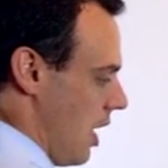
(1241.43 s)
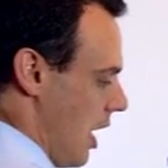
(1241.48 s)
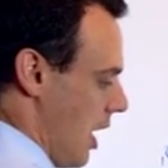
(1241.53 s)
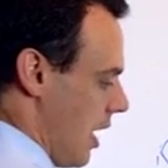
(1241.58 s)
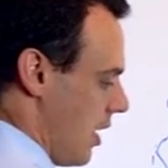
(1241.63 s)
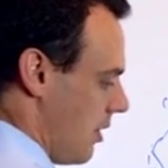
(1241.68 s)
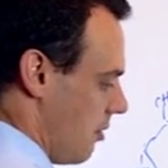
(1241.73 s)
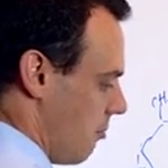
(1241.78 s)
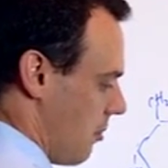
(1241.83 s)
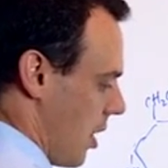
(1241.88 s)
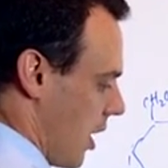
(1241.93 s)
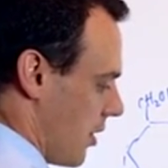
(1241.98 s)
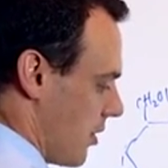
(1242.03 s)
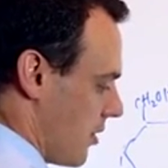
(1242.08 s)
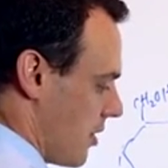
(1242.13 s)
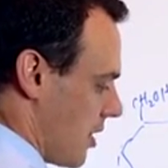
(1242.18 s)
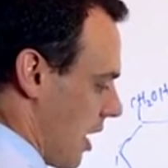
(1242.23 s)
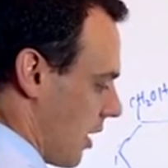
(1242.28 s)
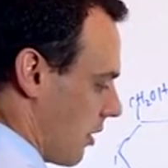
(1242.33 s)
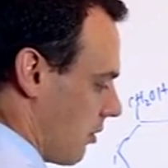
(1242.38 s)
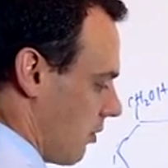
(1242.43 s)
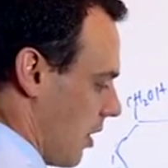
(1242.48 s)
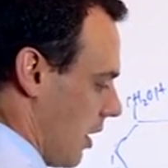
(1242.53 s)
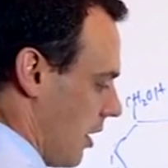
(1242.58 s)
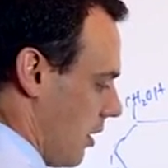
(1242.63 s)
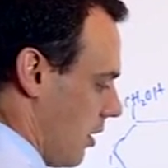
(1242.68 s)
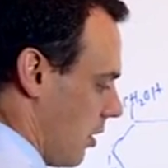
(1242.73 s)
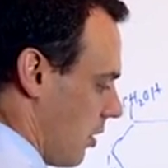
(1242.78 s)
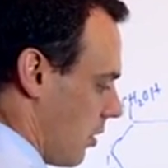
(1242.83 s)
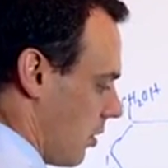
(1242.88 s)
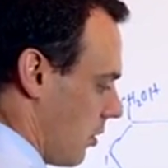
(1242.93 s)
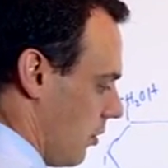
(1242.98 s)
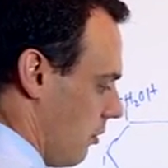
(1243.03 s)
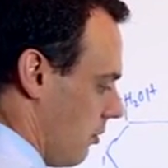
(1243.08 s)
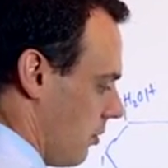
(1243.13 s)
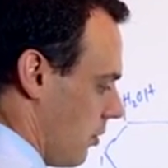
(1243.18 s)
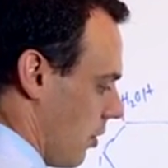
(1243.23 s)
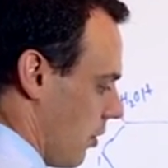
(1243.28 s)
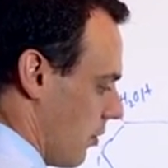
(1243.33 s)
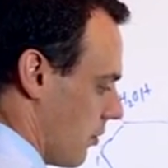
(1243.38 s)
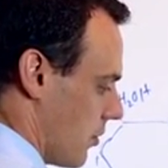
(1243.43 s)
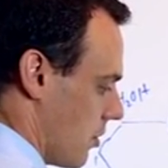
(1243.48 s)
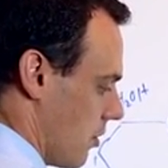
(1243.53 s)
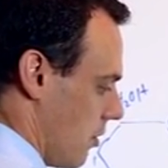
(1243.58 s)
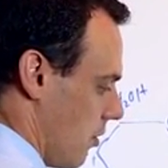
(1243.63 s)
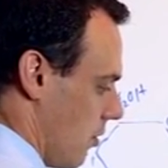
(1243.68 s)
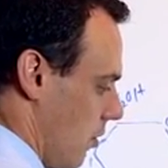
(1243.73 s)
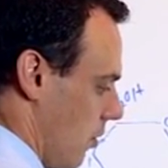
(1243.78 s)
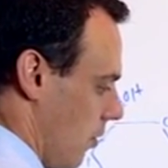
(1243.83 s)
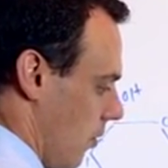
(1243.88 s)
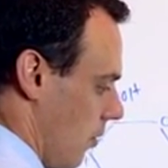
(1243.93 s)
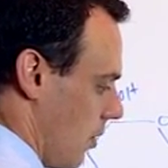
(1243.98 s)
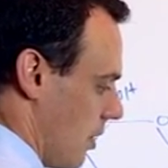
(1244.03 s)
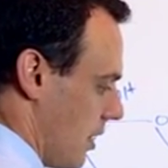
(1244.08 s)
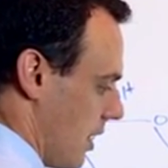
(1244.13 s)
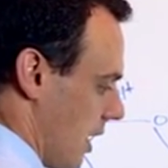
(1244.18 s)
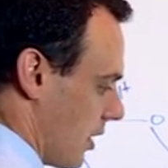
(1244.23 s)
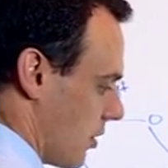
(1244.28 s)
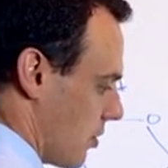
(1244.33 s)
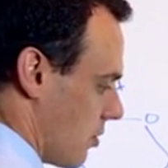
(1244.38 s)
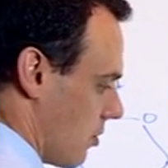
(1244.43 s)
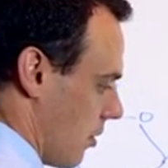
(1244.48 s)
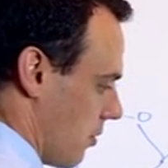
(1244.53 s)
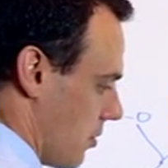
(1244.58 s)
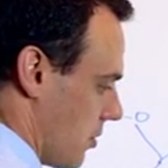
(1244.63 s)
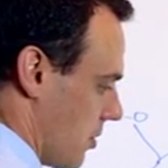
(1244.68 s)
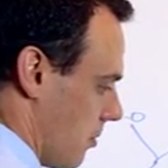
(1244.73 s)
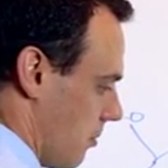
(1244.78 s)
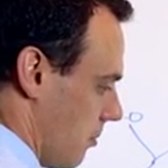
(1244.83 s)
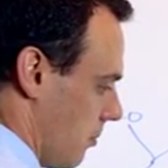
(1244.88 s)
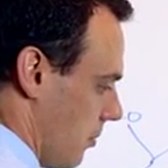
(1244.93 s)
and the monosaccharide glucose, or dextrose.